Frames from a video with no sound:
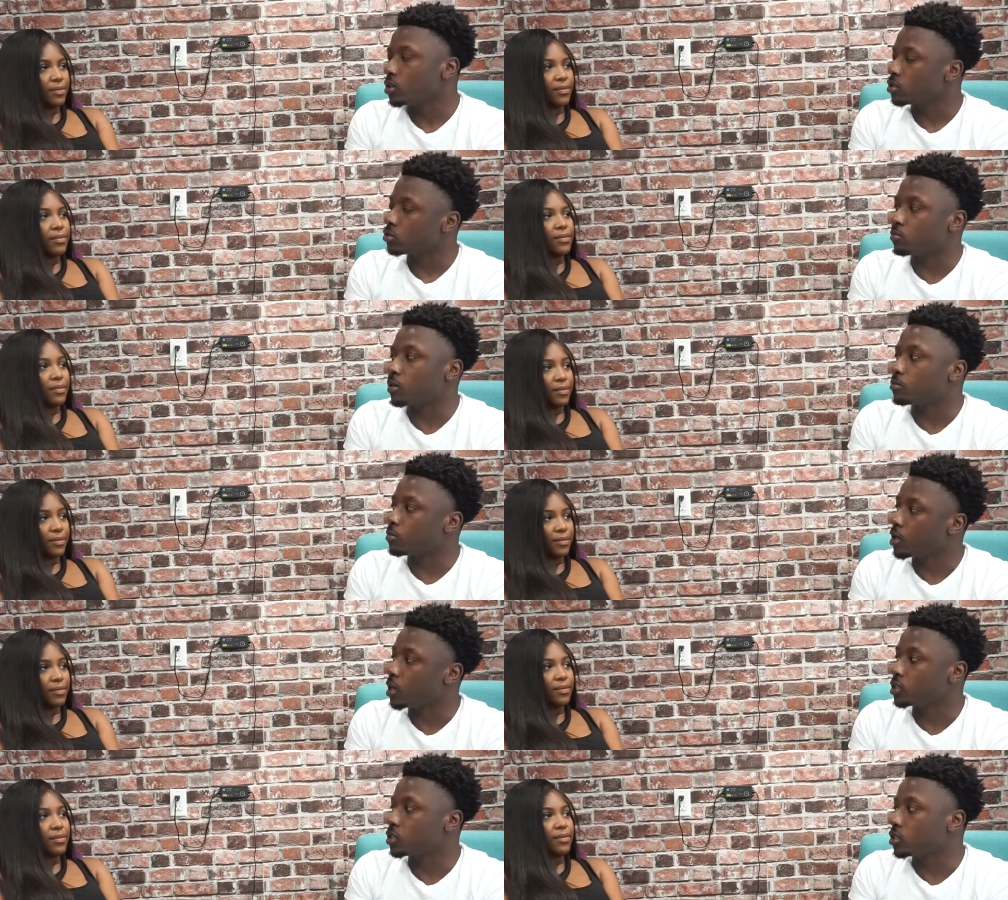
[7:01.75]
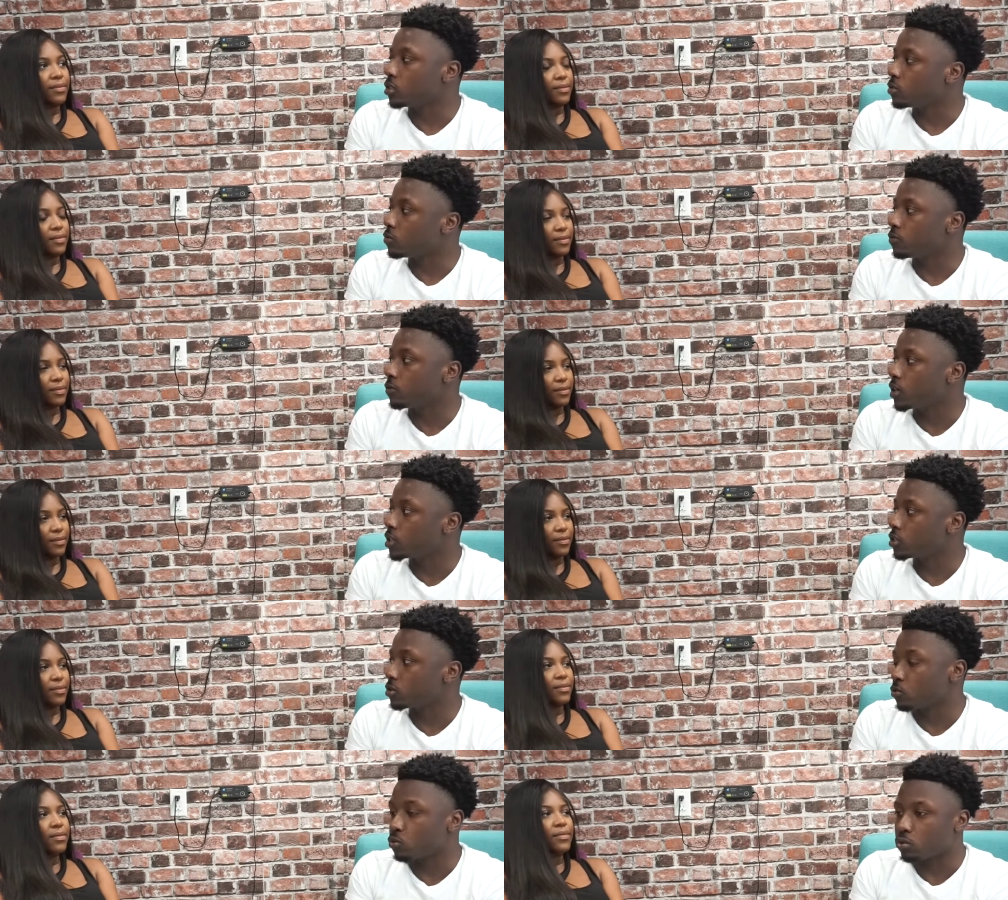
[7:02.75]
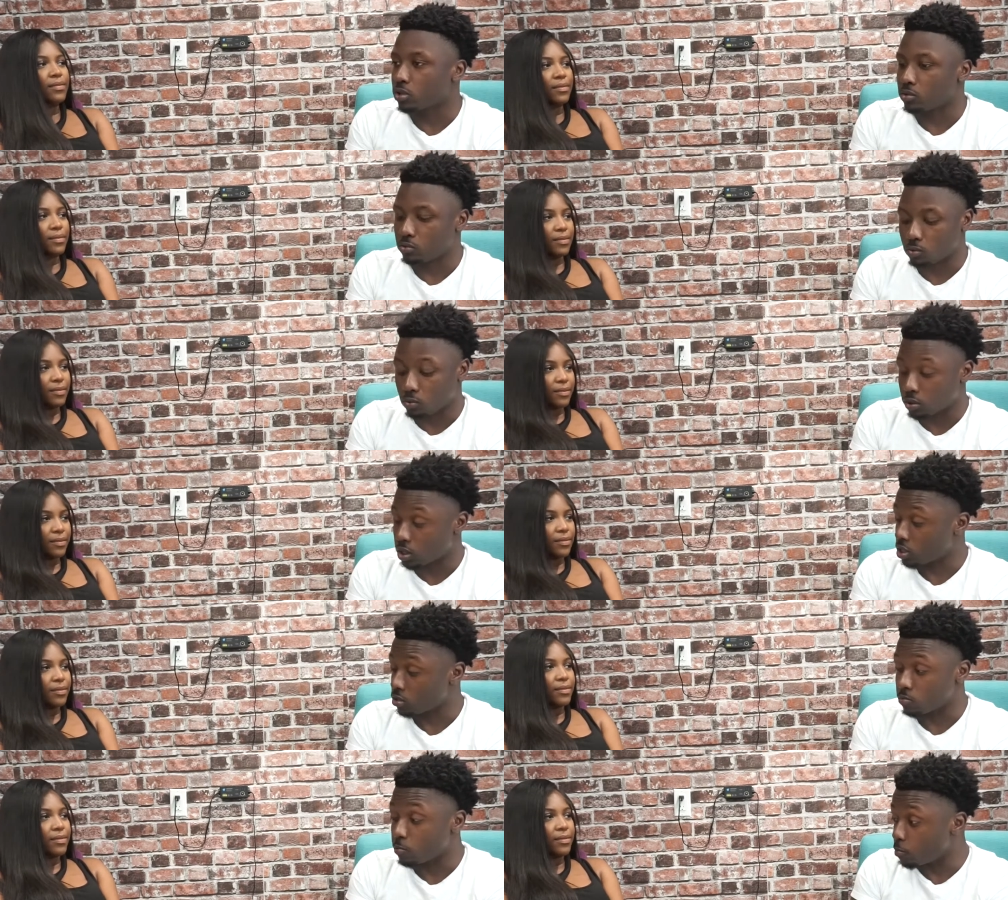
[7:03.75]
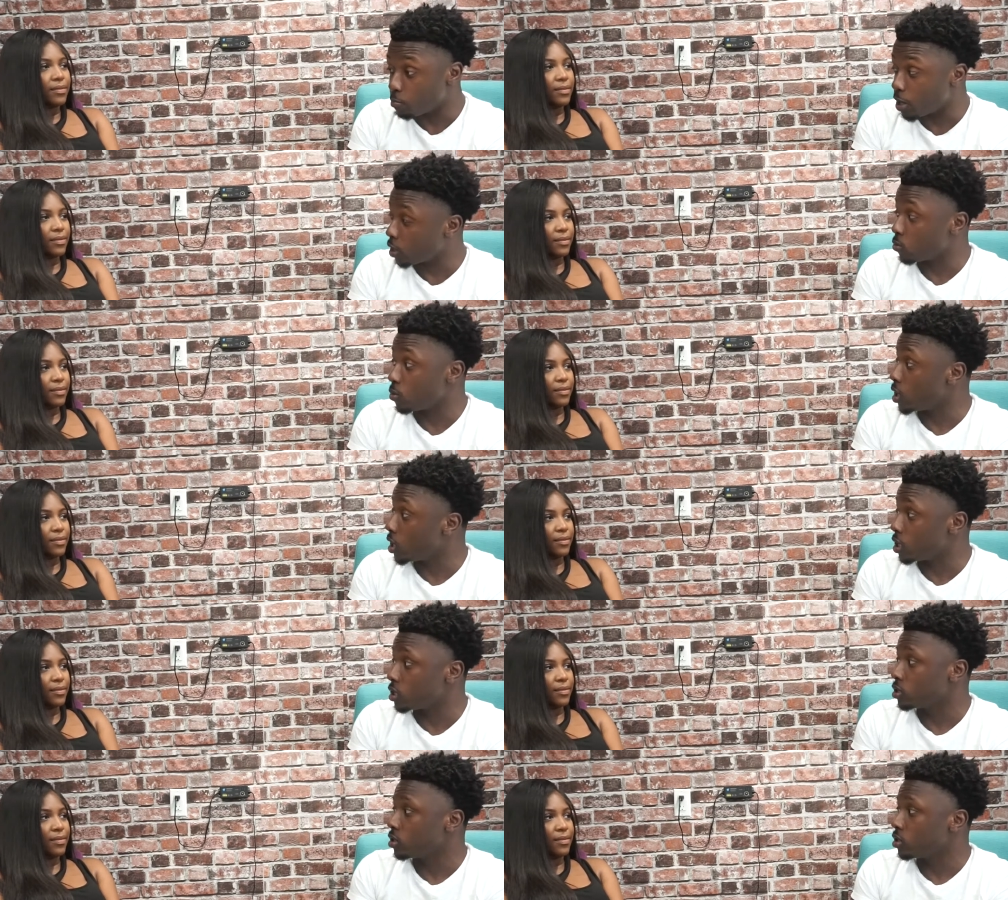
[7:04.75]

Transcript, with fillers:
Speaker 1: so my mm-hmm. mind's still fresh on on these big words.